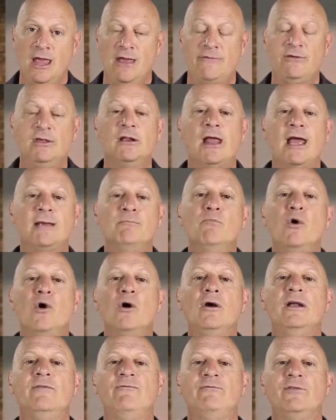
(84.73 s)
If you'd like
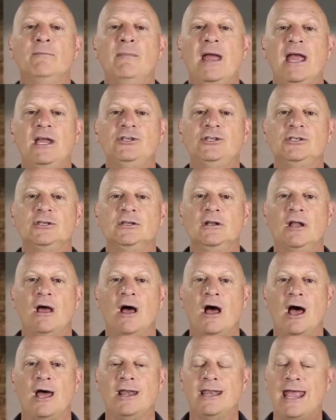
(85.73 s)
more information
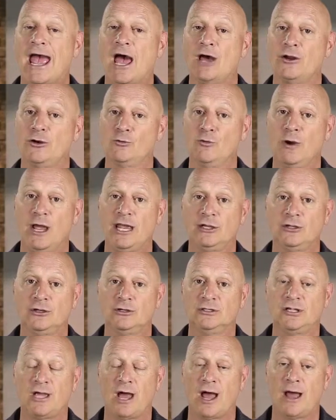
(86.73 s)
on how to write
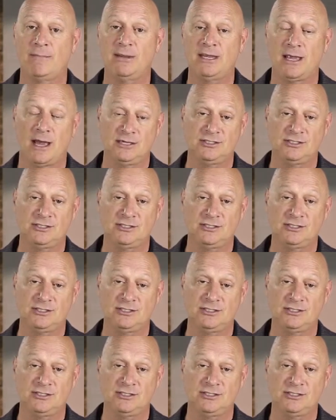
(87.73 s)
good copy,